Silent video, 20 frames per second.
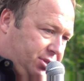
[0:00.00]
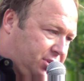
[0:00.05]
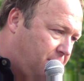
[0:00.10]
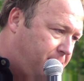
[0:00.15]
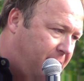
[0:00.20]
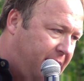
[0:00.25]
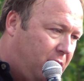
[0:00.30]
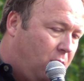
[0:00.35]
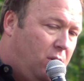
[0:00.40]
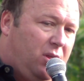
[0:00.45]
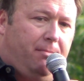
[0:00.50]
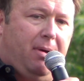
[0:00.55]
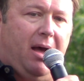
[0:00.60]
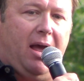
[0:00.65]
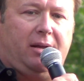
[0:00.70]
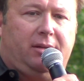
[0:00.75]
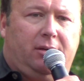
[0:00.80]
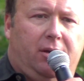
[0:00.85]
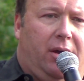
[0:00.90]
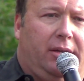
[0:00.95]
Just everybody go in the
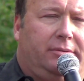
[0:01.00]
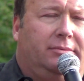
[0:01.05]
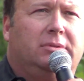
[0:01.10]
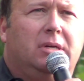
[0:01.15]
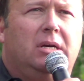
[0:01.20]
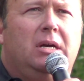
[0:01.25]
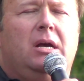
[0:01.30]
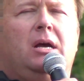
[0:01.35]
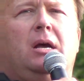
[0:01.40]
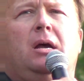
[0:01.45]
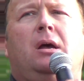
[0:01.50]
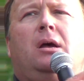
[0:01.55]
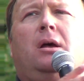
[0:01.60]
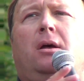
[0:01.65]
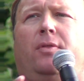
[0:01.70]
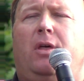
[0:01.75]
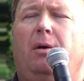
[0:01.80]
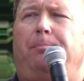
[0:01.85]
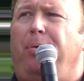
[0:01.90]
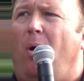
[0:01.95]
back. Good.
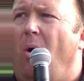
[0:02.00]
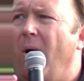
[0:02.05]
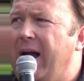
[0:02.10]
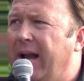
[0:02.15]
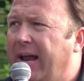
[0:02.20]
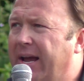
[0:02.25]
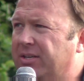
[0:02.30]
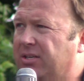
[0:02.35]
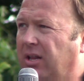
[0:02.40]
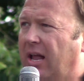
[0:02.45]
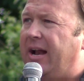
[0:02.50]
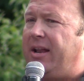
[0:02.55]
The point is,